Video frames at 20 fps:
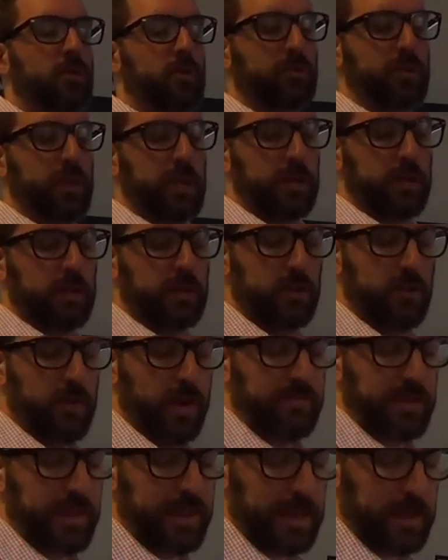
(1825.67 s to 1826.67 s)
only. You don't
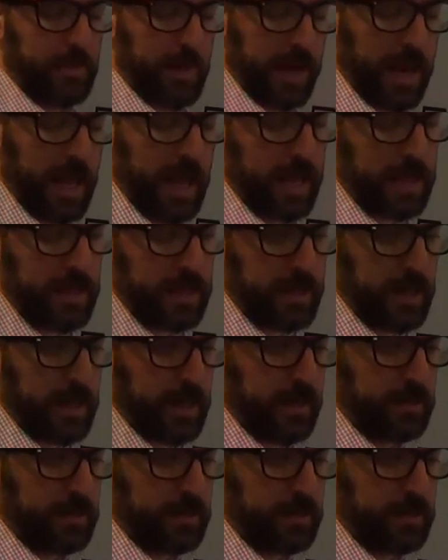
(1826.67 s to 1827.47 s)
have to think about anything